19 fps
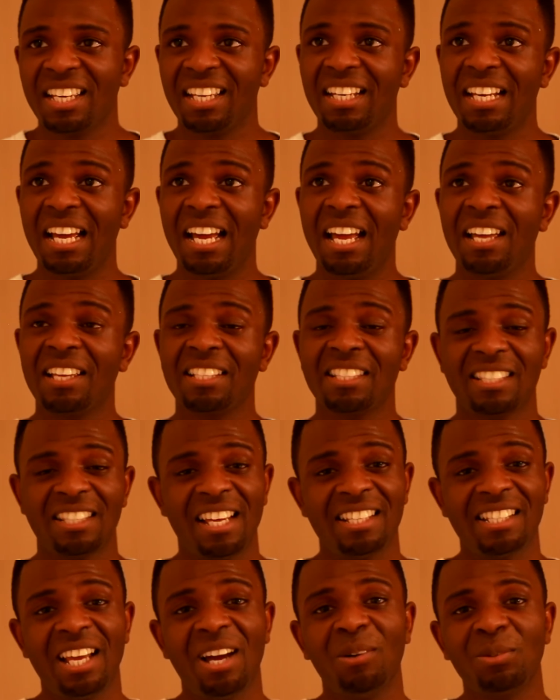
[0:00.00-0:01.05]
I
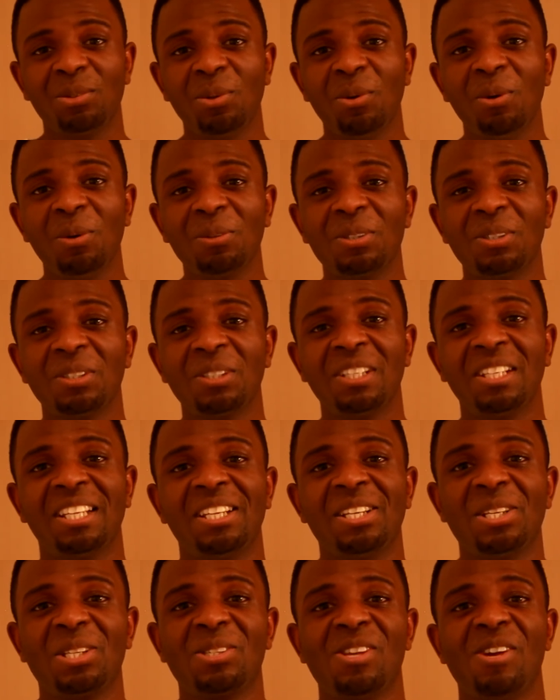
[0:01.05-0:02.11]
exercise outdoors.
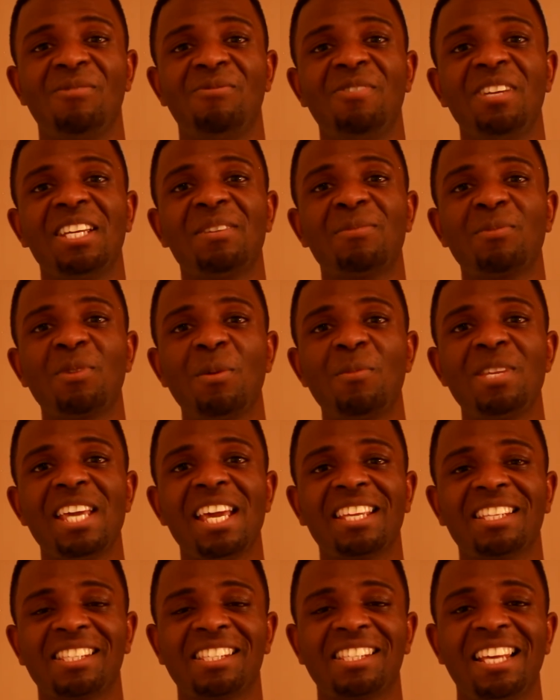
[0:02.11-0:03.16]
So I think probably
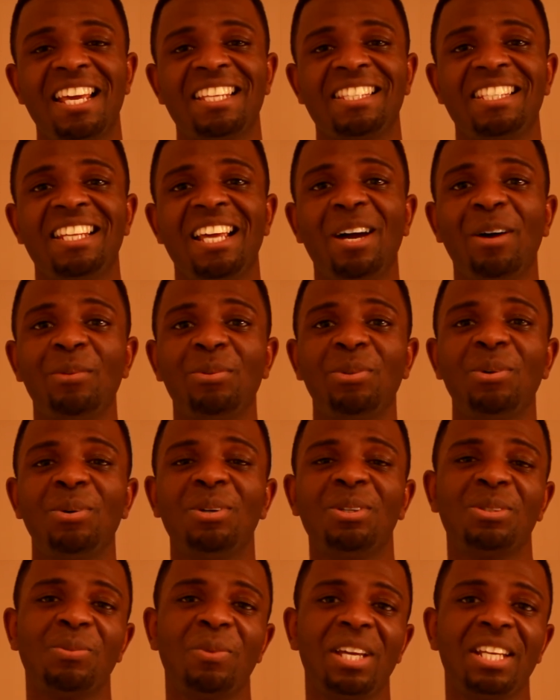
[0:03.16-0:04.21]
exercising
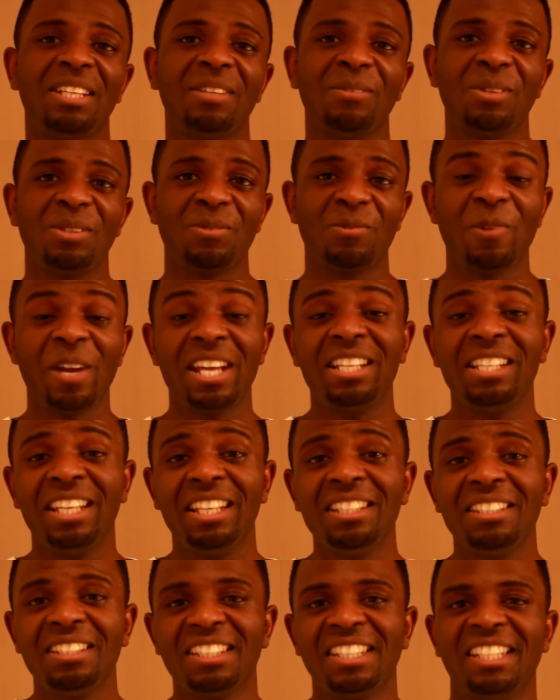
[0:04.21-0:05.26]
outdoors when it was
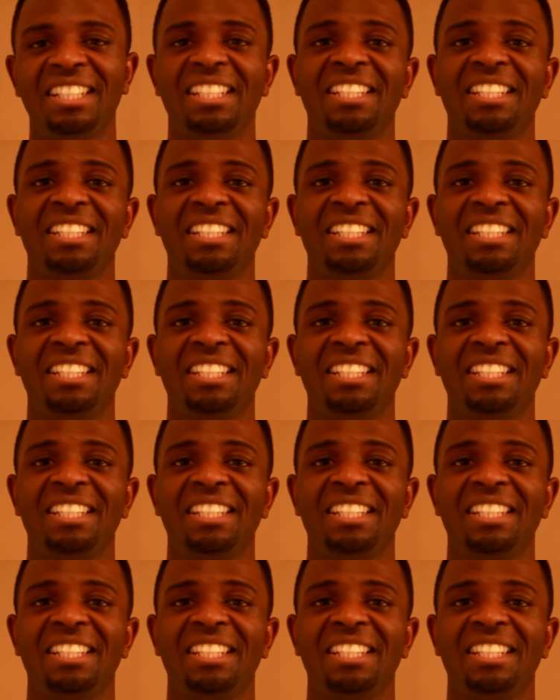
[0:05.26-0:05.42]
raining,